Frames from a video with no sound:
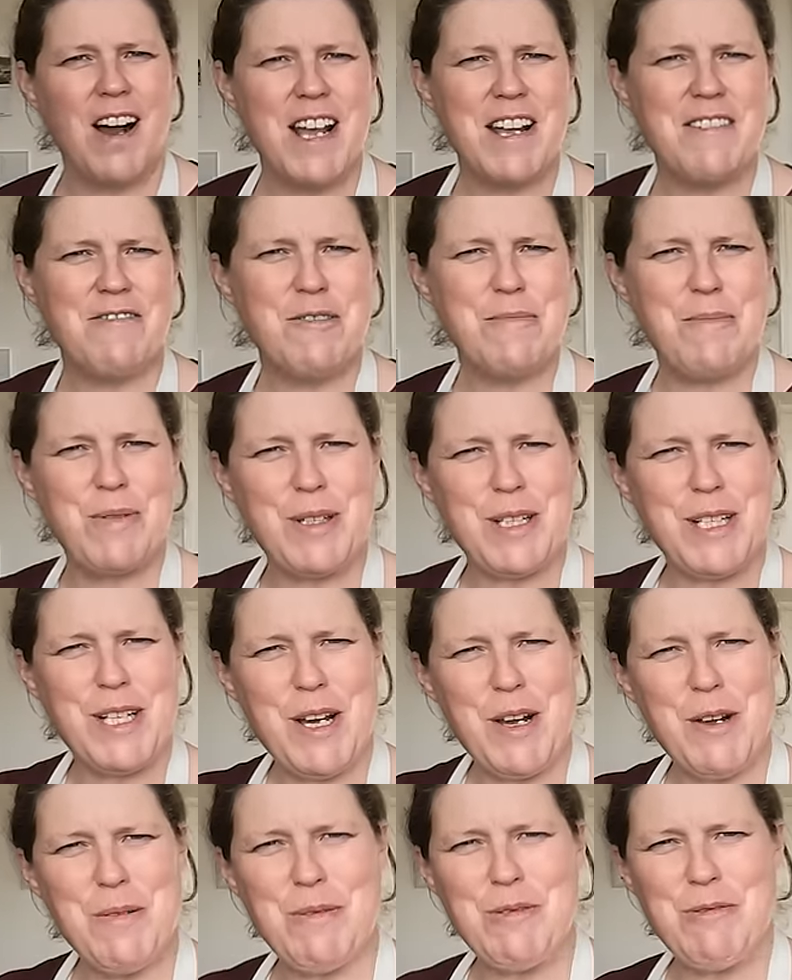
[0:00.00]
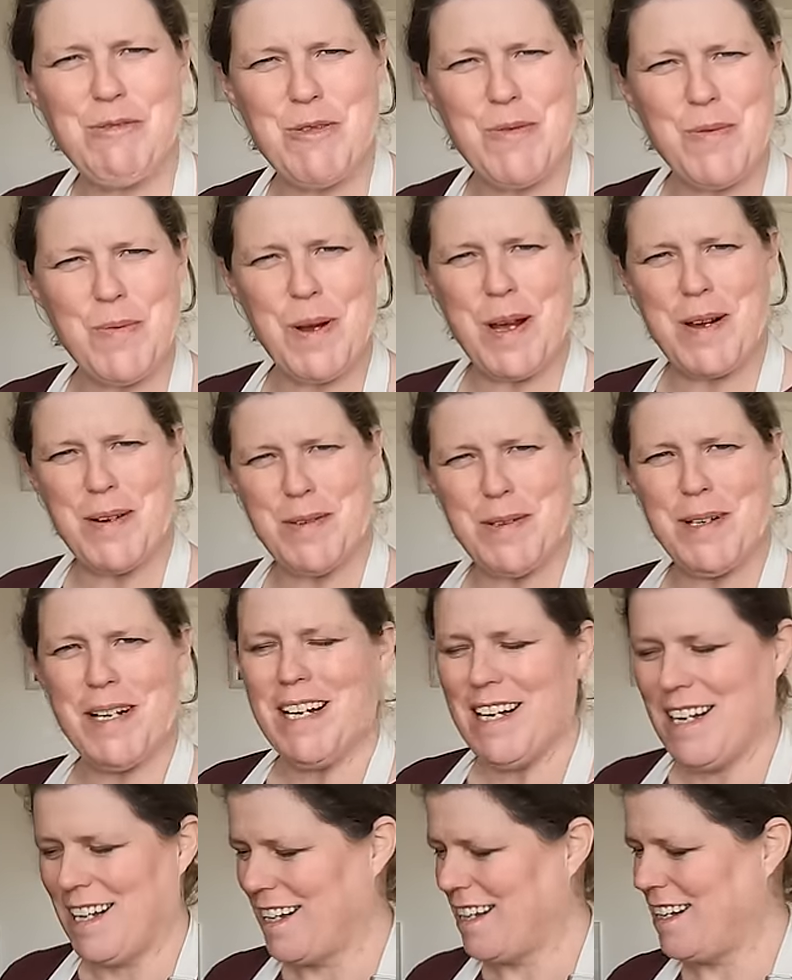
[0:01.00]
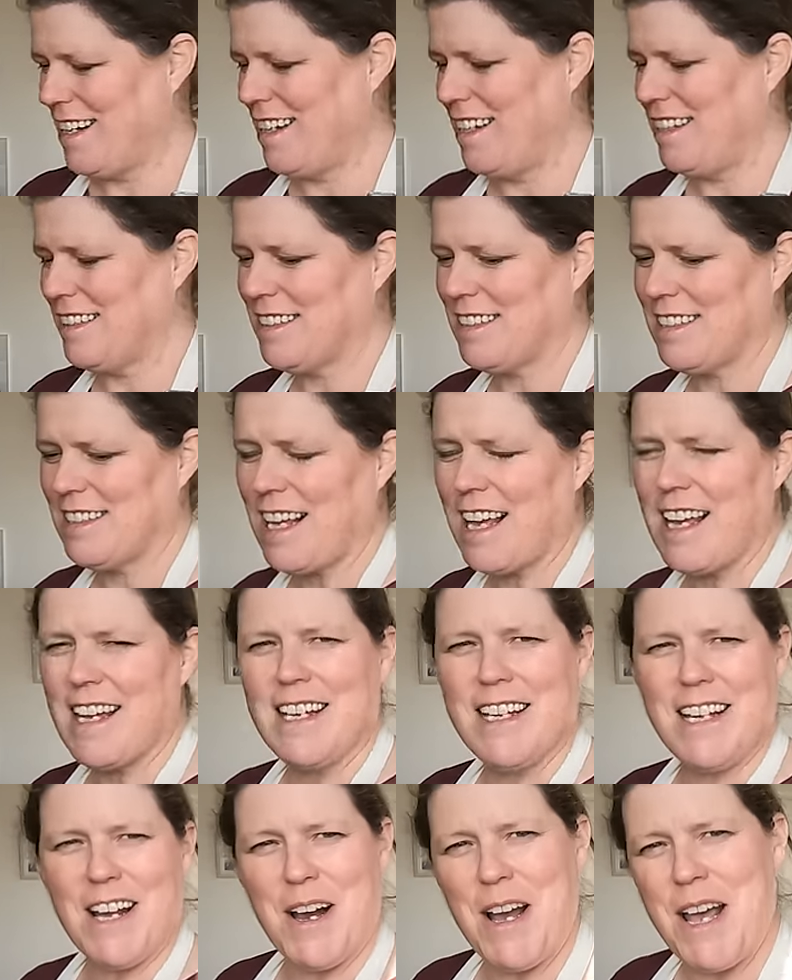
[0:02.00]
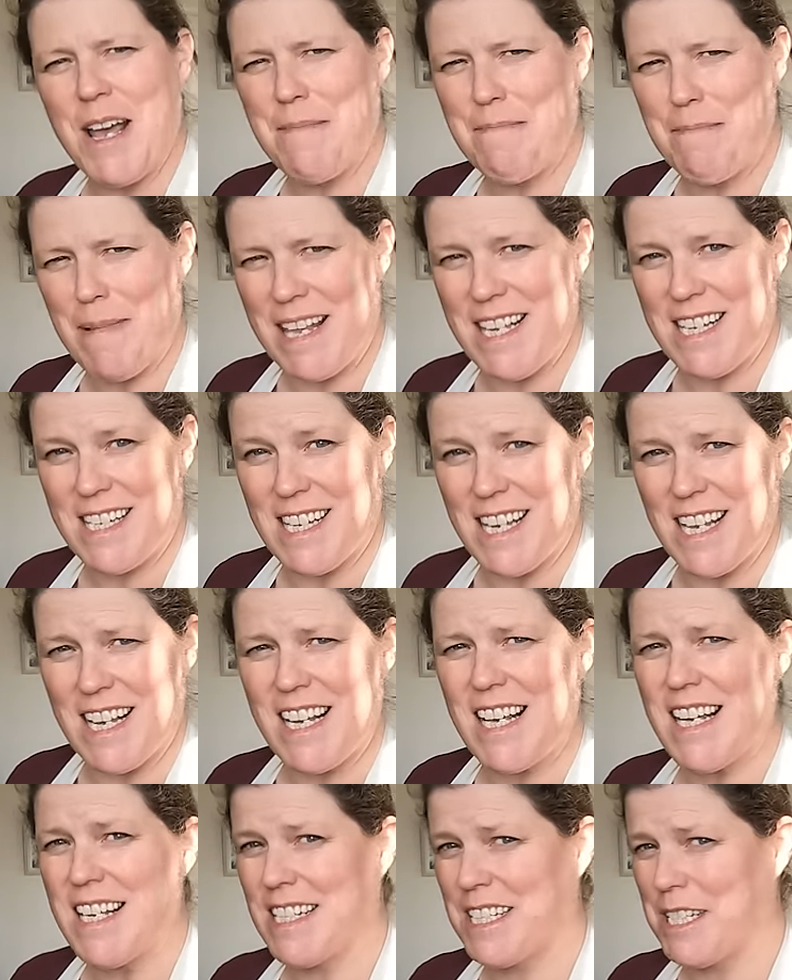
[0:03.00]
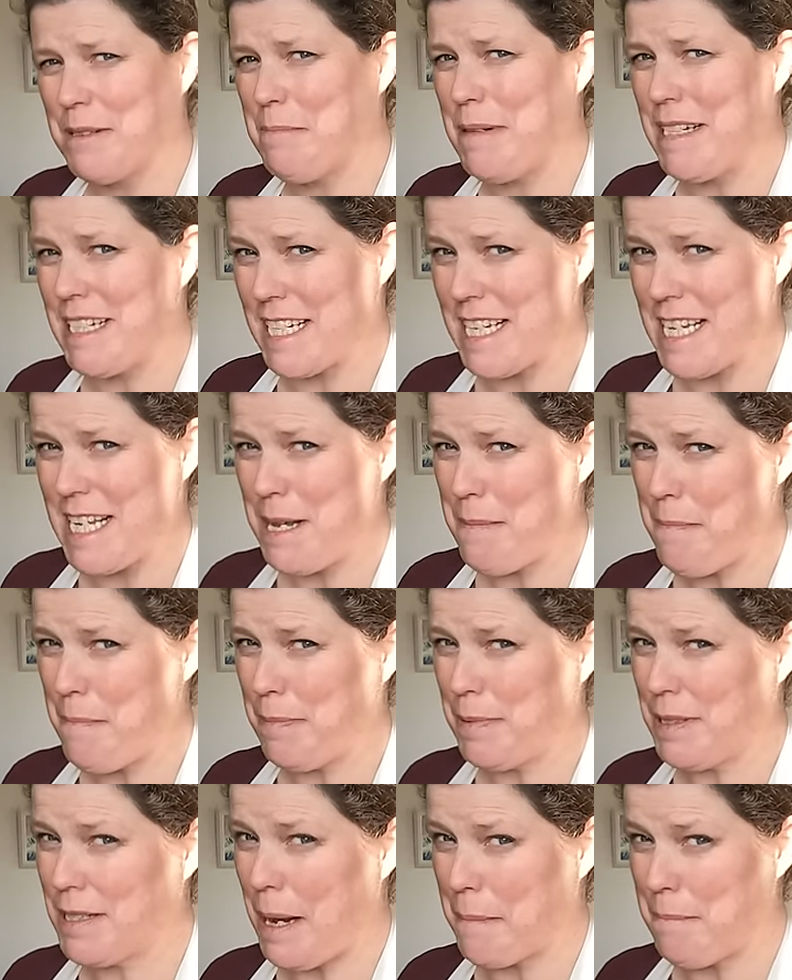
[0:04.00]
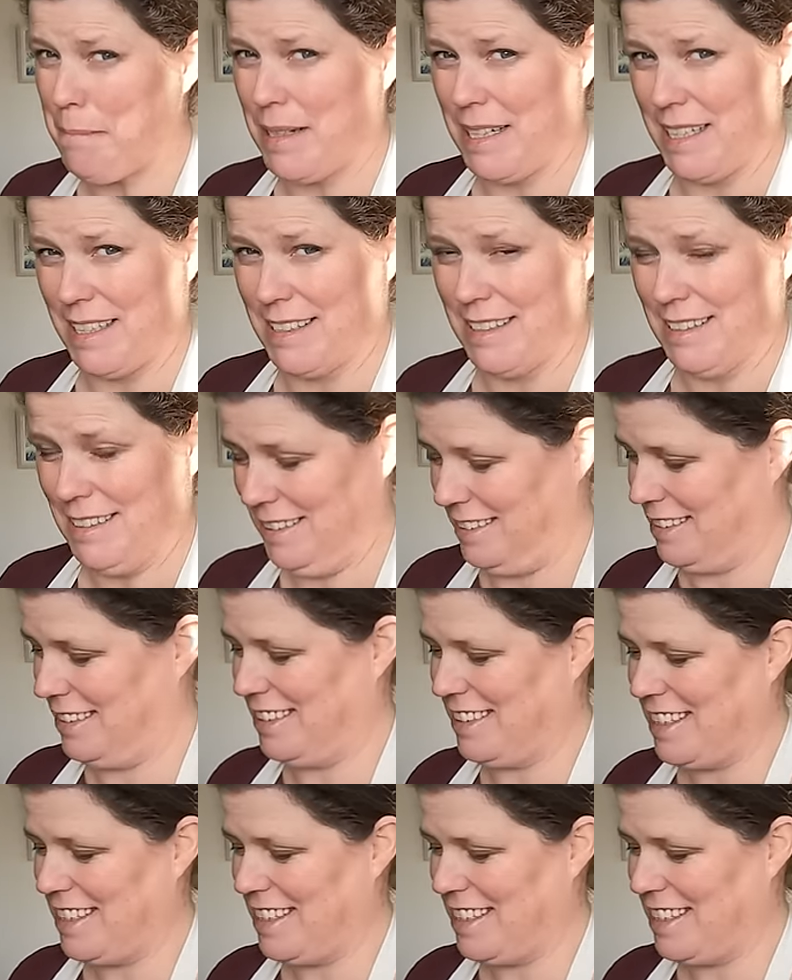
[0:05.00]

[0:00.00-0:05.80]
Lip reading: Hi everybody, hope you're all well. Today I am making Smiddy Dumpling.